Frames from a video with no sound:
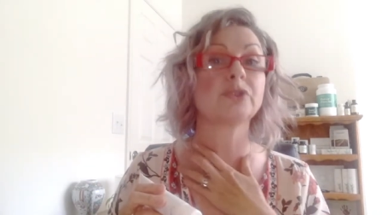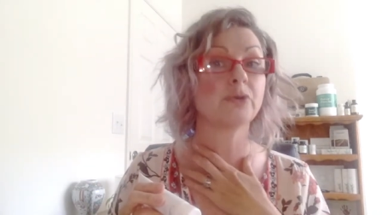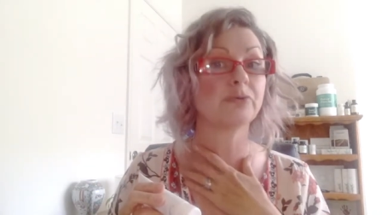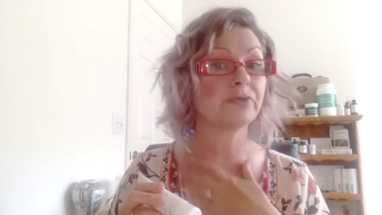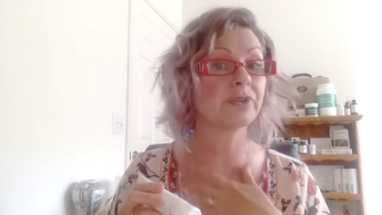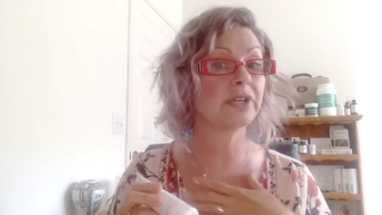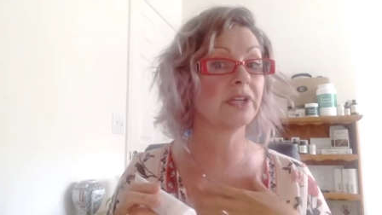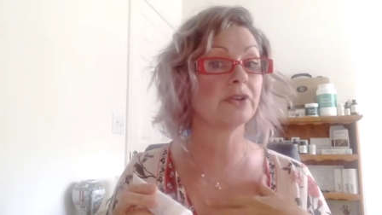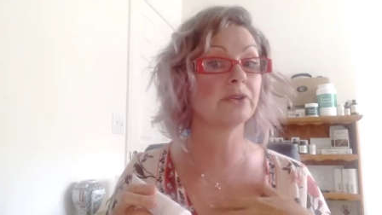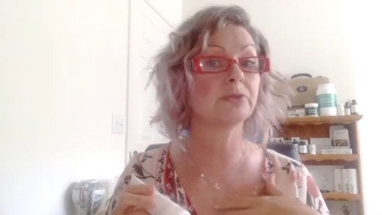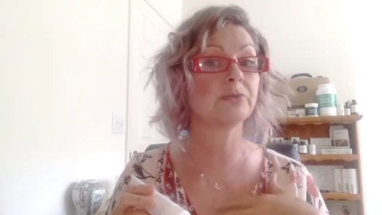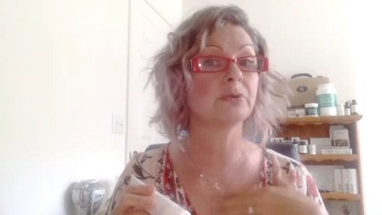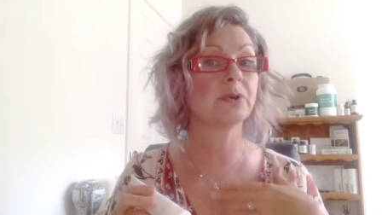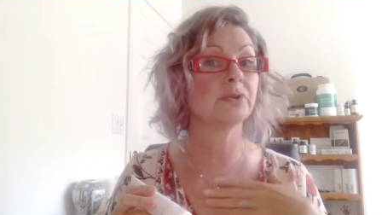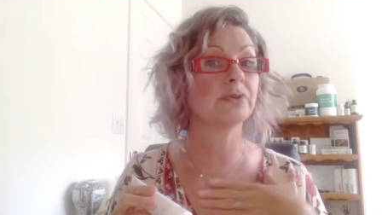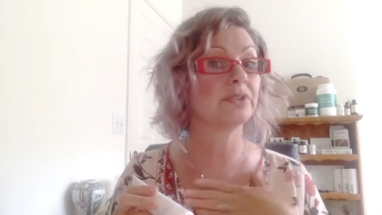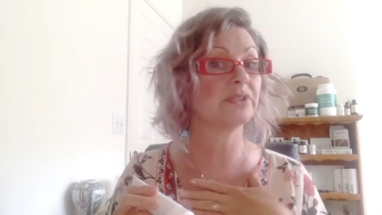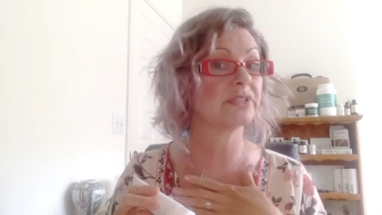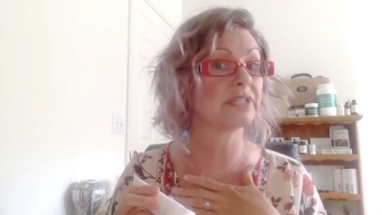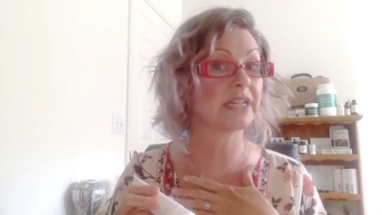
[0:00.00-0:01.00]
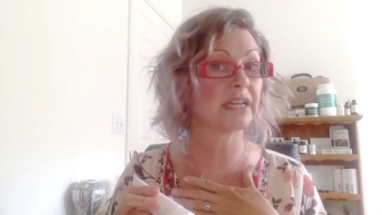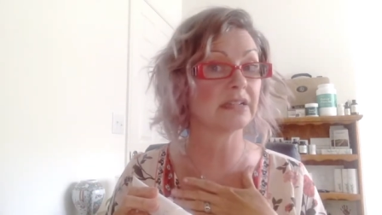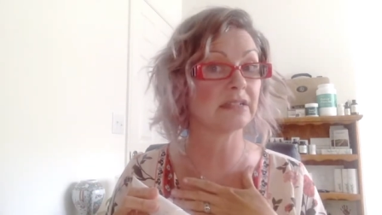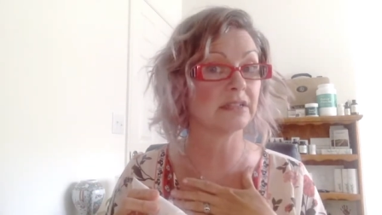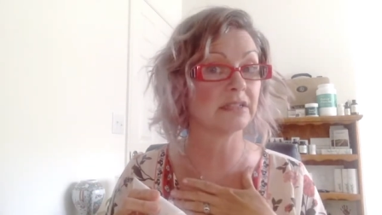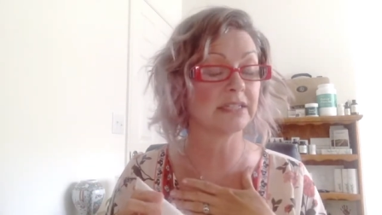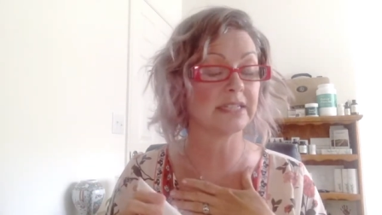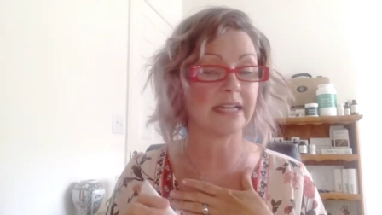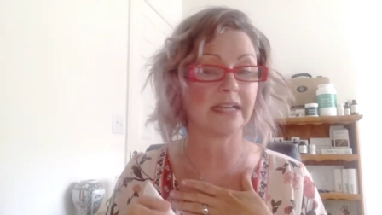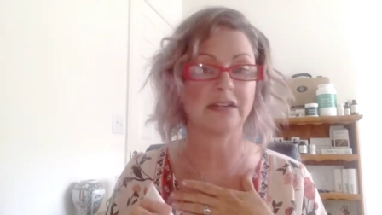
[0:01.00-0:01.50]
Don't forget your throat and your
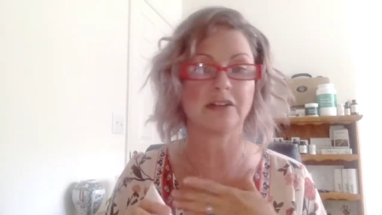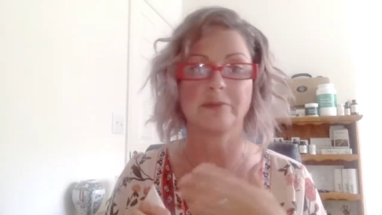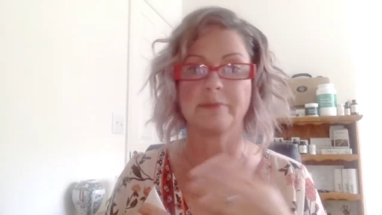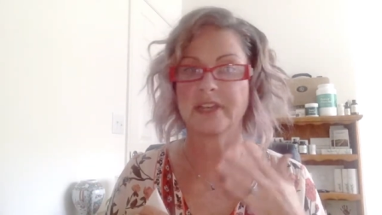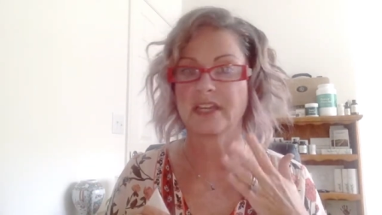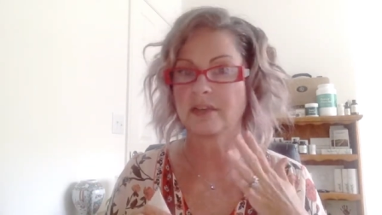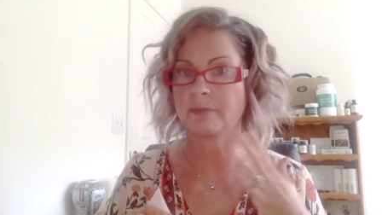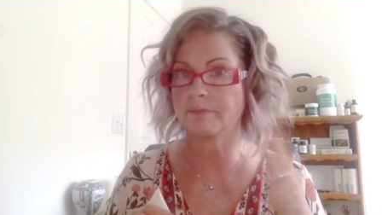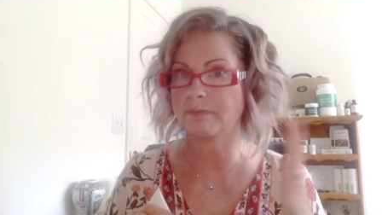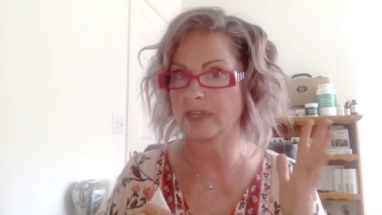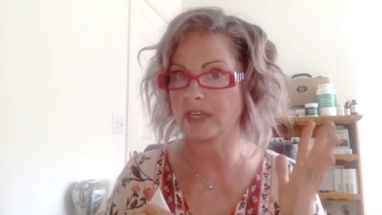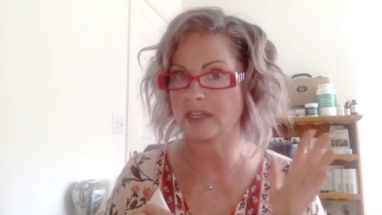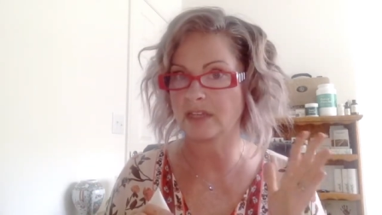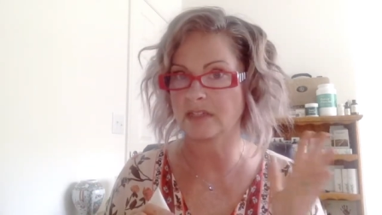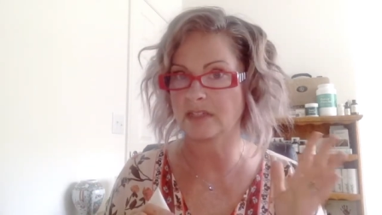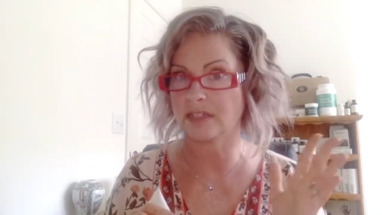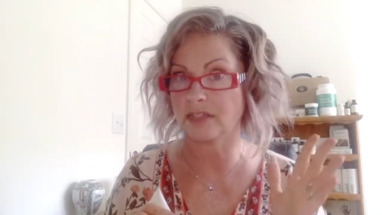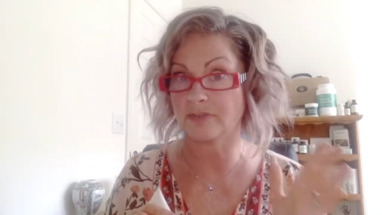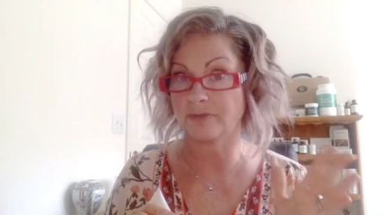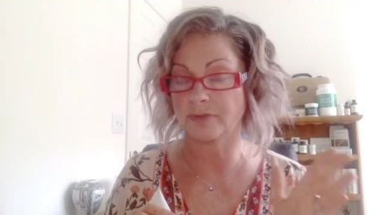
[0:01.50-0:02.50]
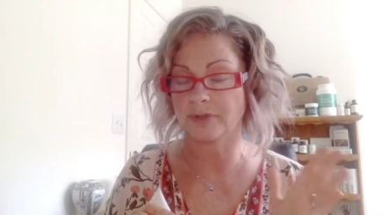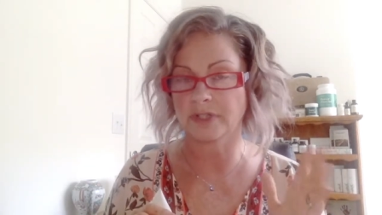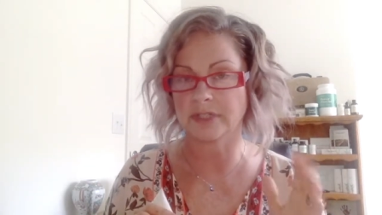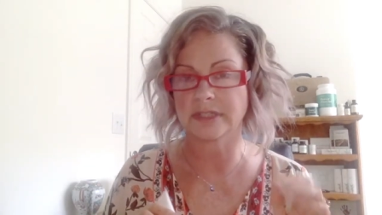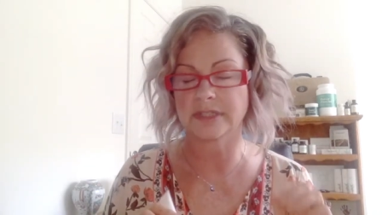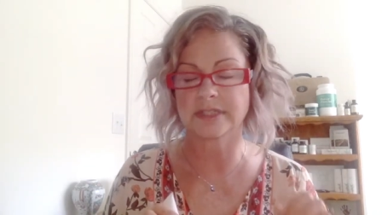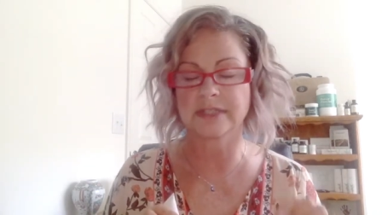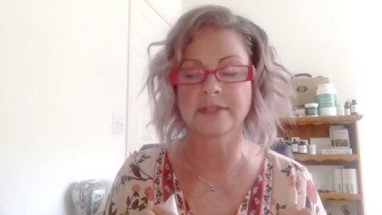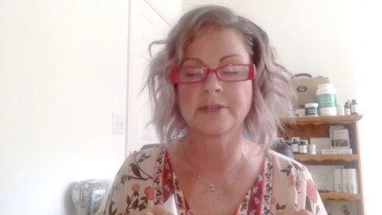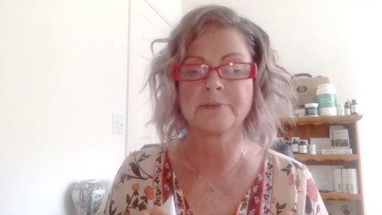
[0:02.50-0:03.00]
décolleté, it'll make a big
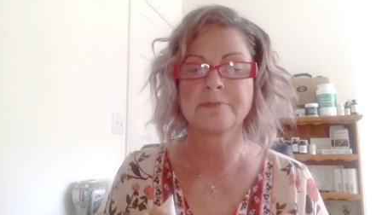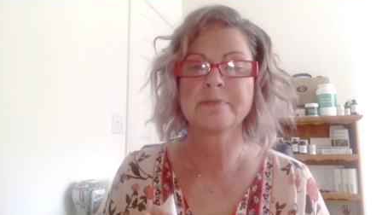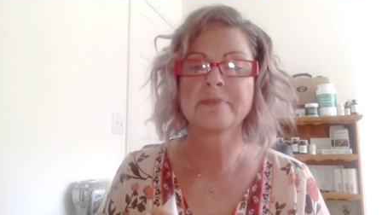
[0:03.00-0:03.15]
difference.